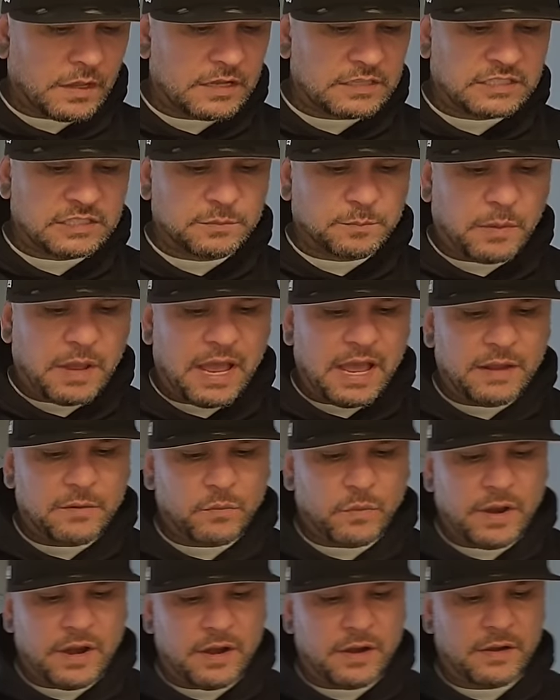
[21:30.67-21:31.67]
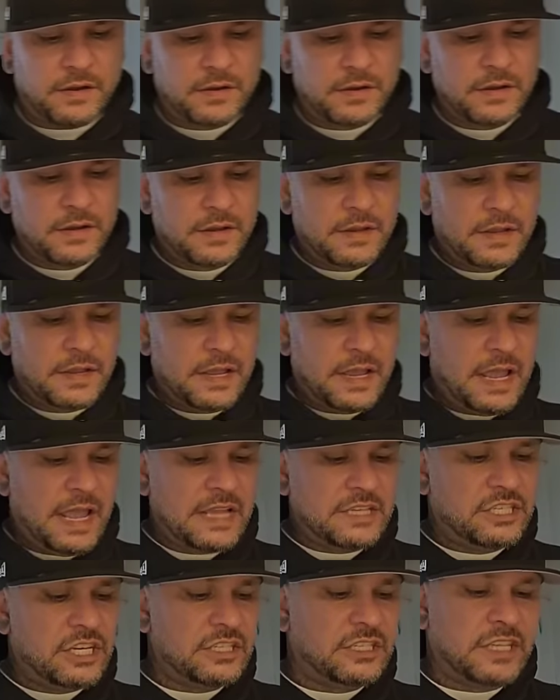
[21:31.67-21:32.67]
spot where
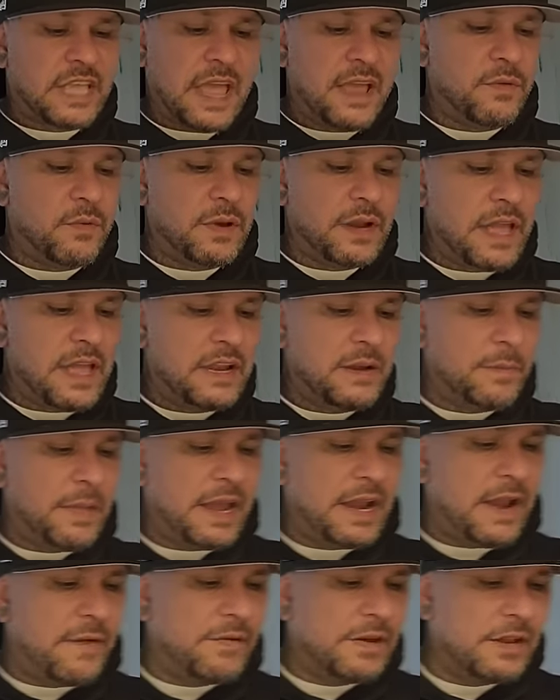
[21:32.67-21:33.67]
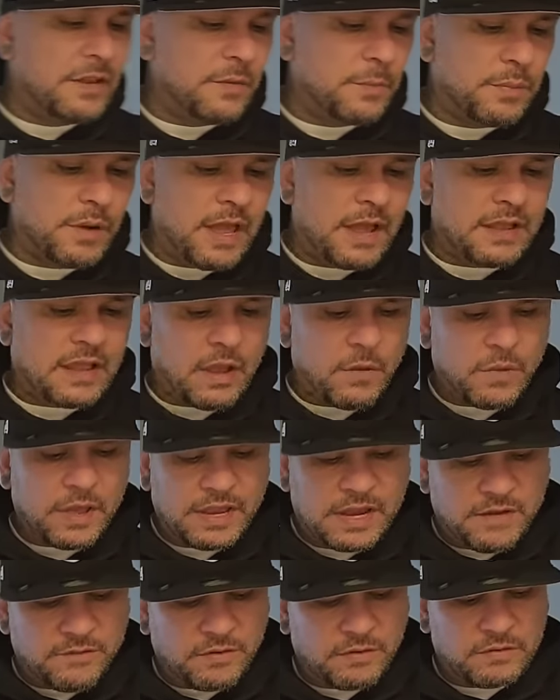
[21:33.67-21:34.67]
it's just gang-related, man. Every little block I
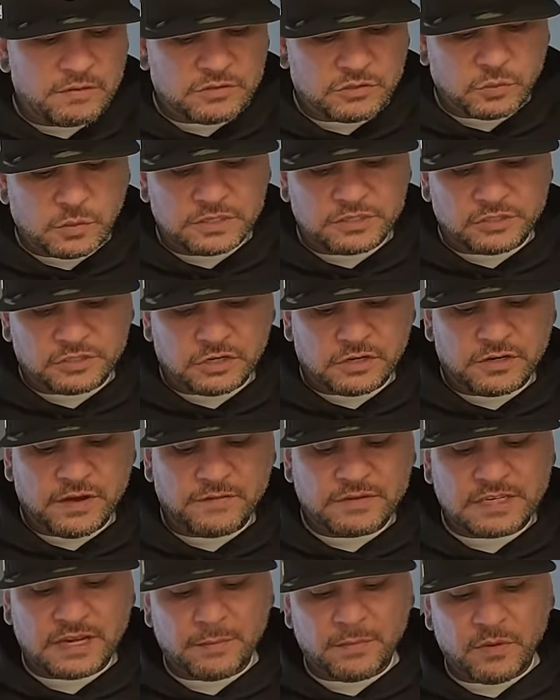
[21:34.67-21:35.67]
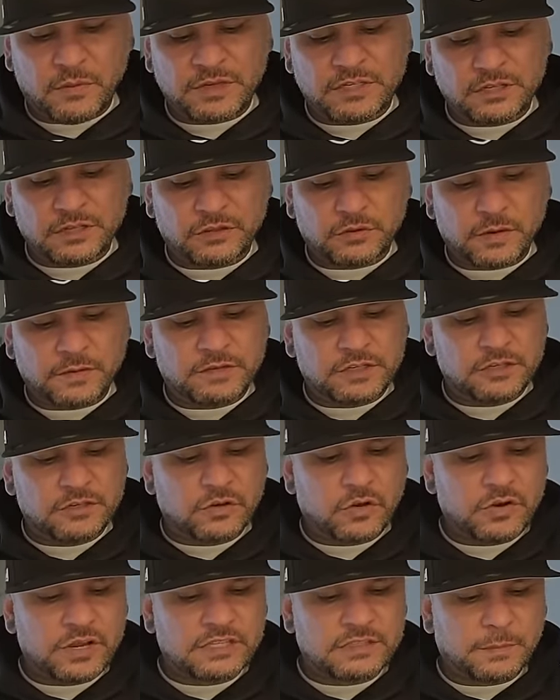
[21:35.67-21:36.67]
went, every twist turn, every time I went to Thrifty to
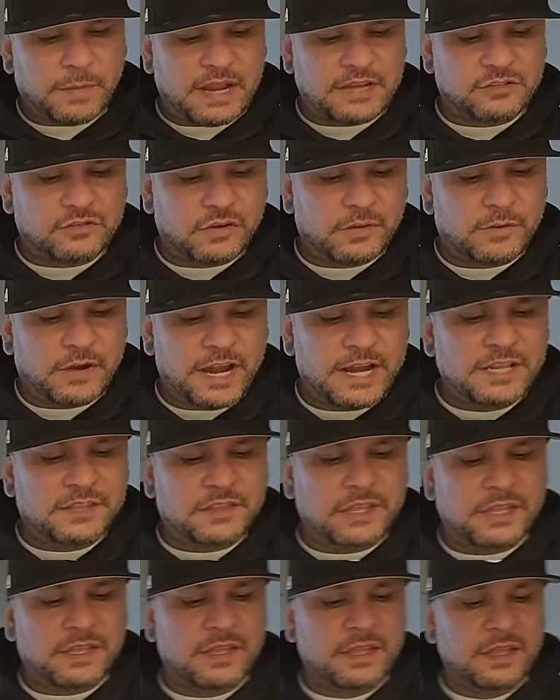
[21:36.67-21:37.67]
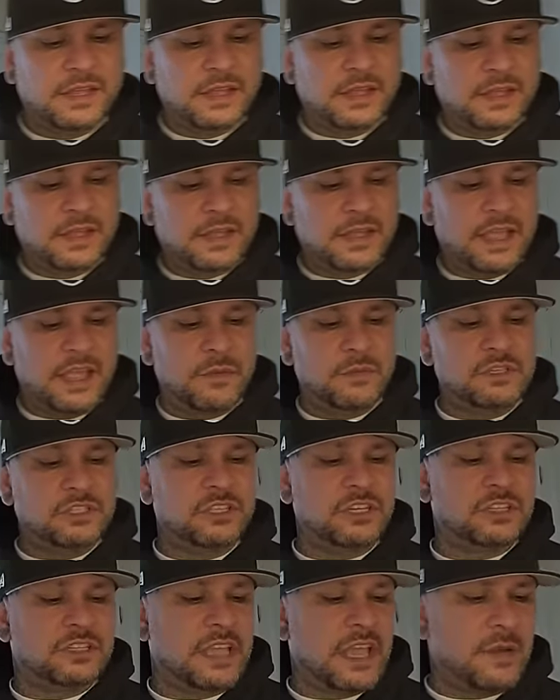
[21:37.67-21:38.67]
go get some ice cream or anything, it was
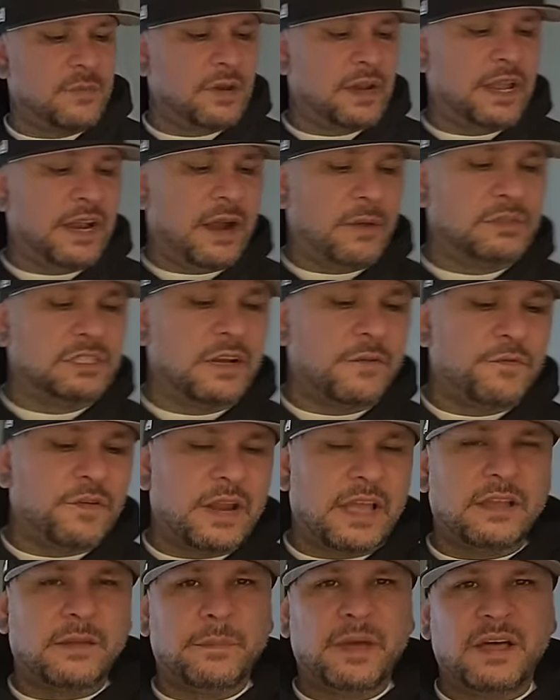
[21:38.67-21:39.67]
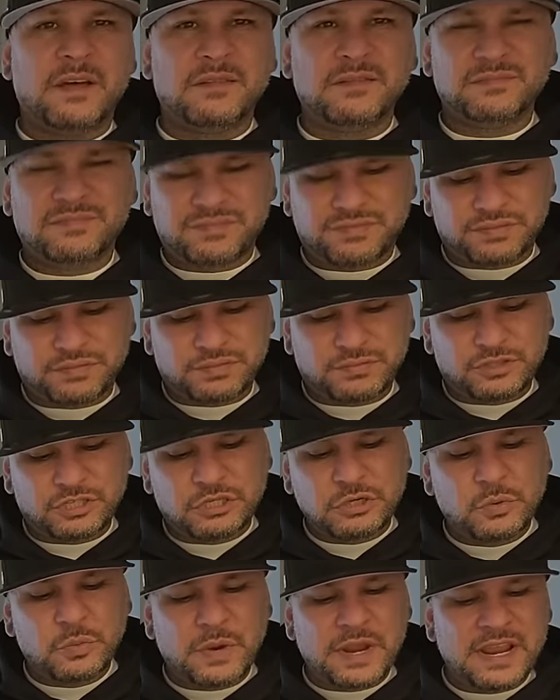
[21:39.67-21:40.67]
just gang-related. I was there for like about
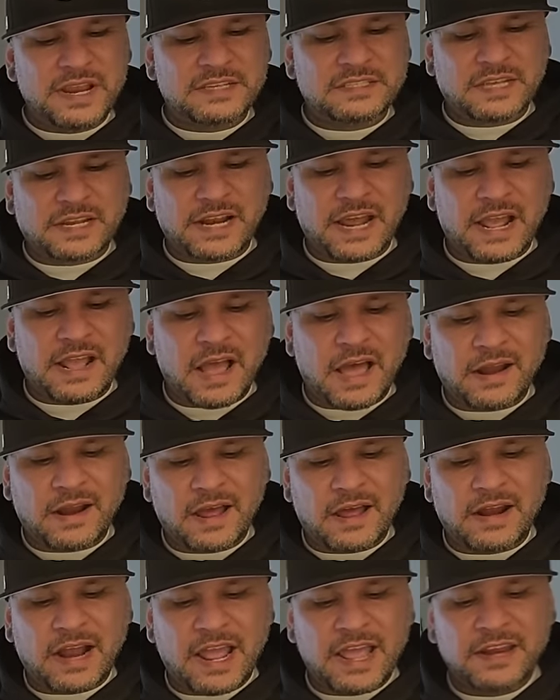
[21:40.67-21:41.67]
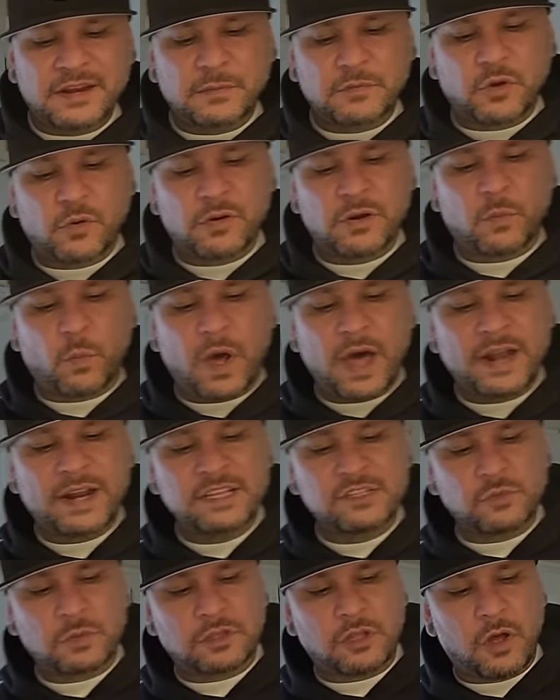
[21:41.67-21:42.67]
2 weeks, and I got on. I ended up going to
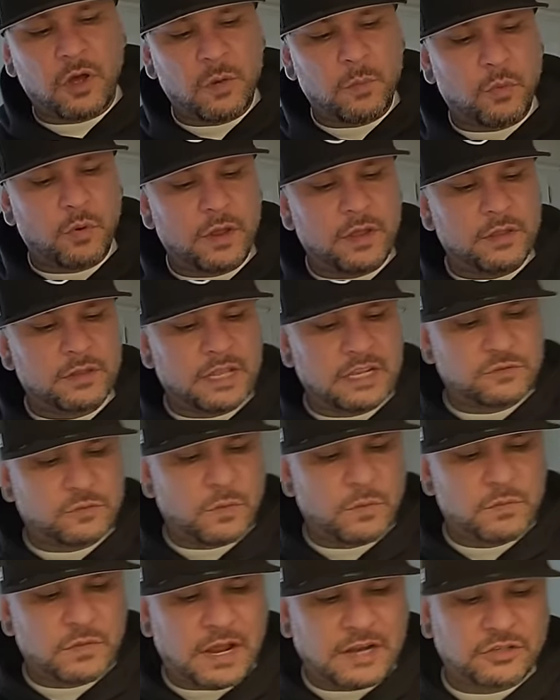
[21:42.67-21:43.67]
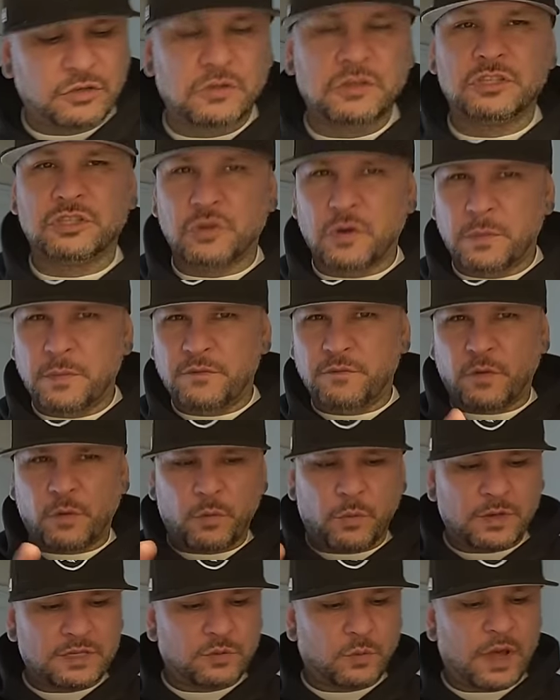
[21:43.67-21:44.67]
Juarez with the homeboy. That's when I told the story before. We
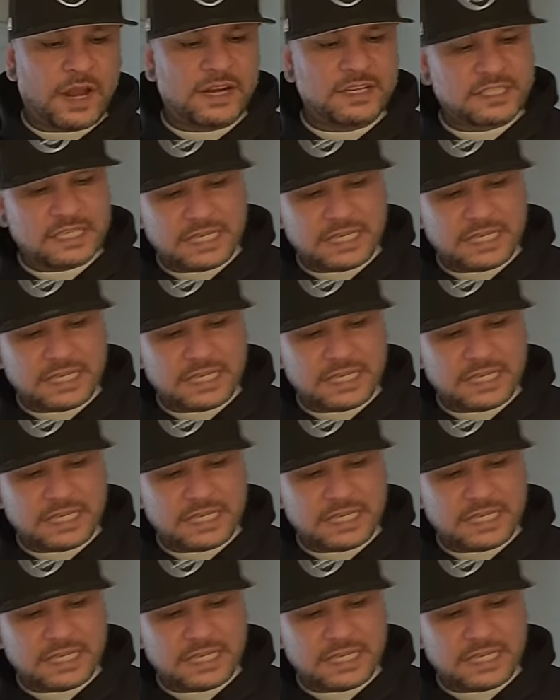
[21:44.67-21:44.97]
went to Juarez,